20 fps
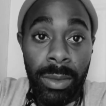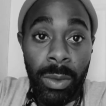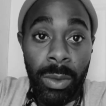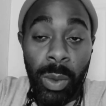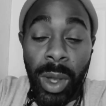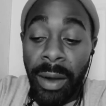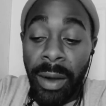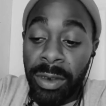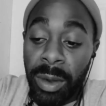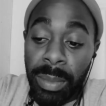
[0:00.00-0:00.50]

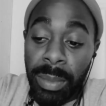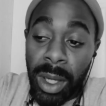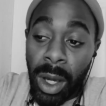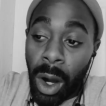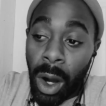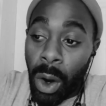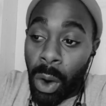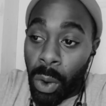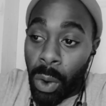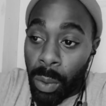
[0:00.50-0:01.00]
We have to be
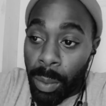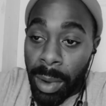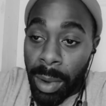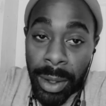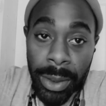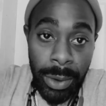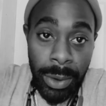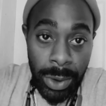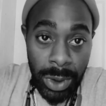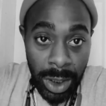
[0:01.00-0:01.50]
our own
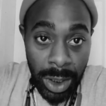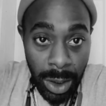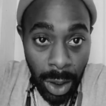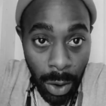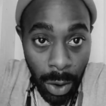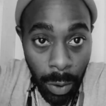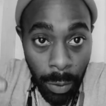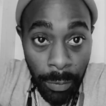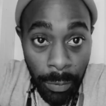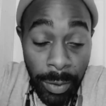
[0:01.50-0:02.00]
mothers and
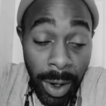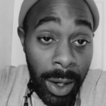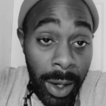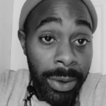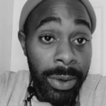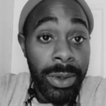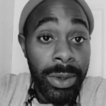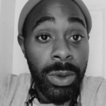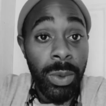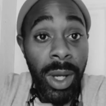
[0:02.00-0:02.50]
our own
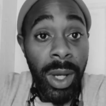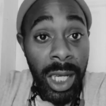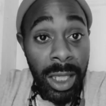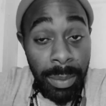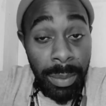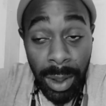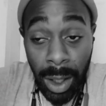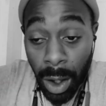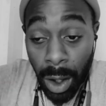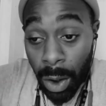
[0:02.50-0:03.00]
fathers. We got to
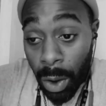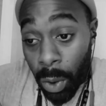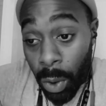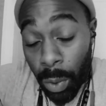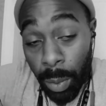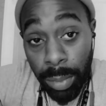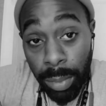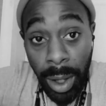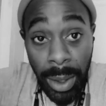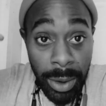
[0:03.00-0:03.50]
be our
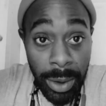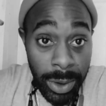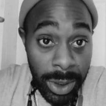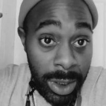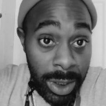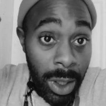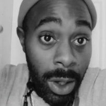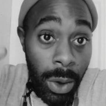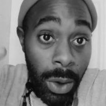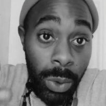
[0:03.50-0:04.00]
own brothers
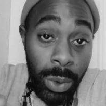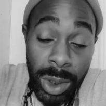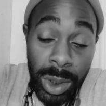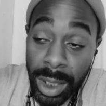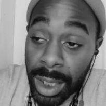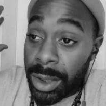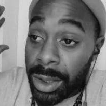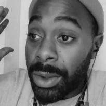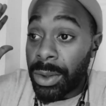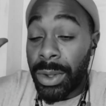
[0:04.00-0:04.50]
and our own
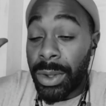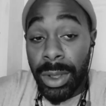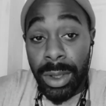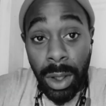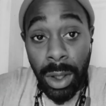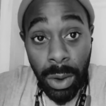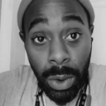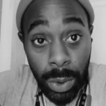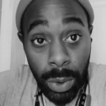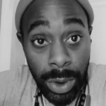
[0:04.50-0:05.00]
sisters and
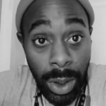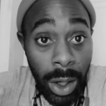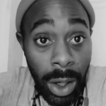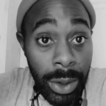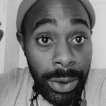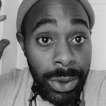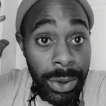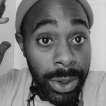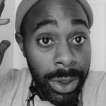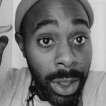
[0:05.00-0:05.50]
our own
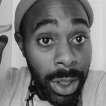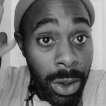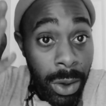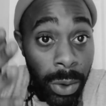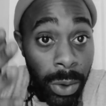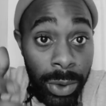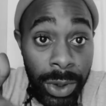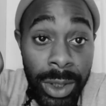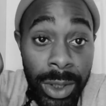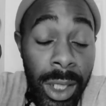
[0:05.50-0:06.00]
daughters and
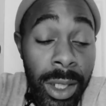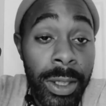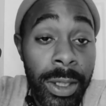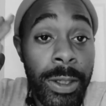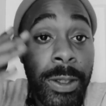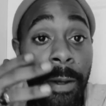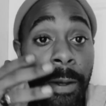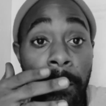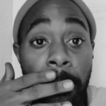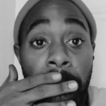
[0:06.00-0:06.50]
our own
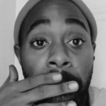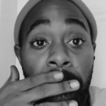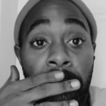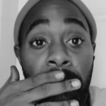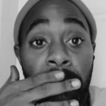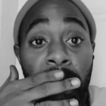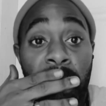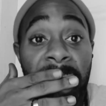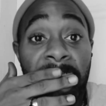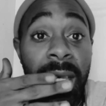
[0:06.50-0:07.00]
sons.
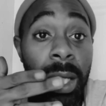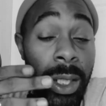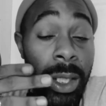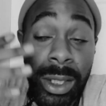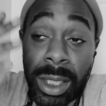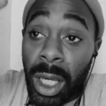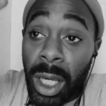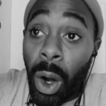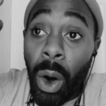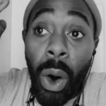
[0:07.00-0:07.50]

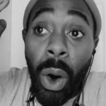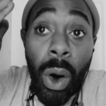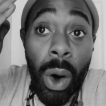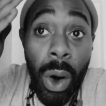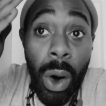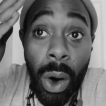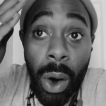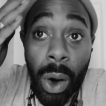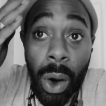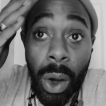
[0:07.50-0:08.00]
Because
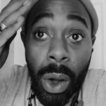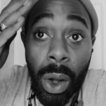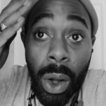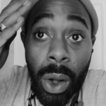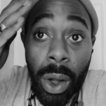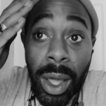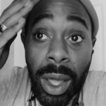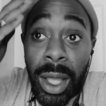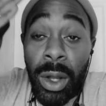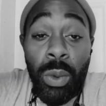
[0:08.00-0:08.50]

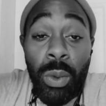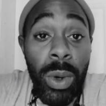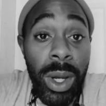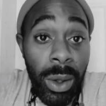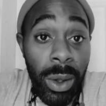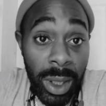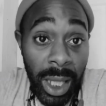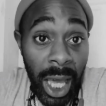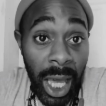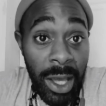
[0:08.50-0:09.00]
in
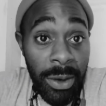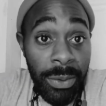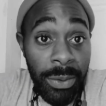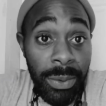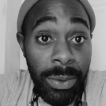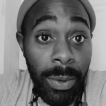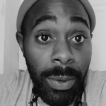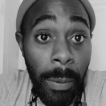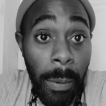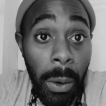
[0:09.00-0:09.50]
real life,
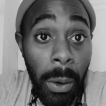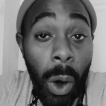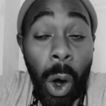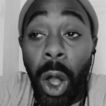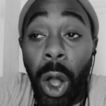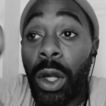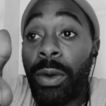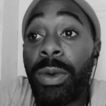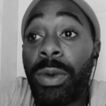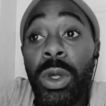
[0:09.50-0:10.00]

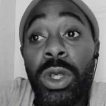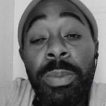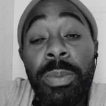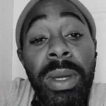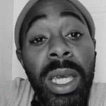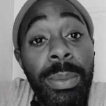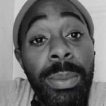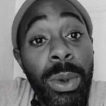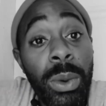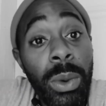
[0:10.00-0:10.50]
all of those
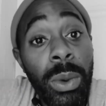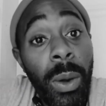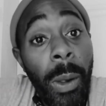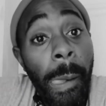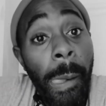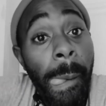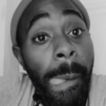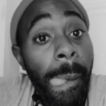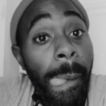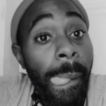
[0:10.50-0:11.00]
people
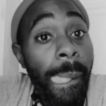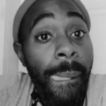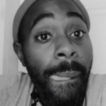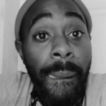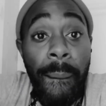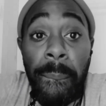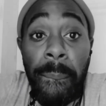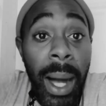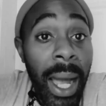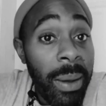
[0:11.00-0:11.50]

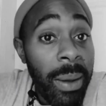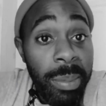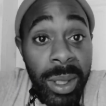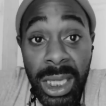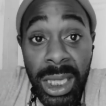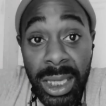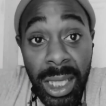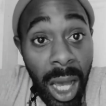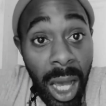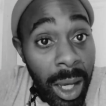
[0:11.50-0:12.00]
might
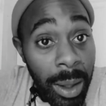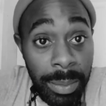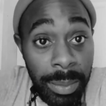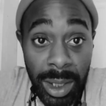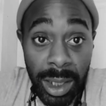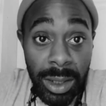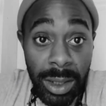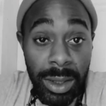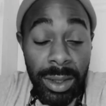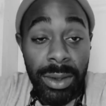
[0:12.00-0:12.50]
be
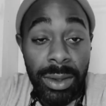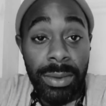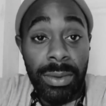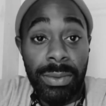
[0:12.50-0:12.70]
zombies.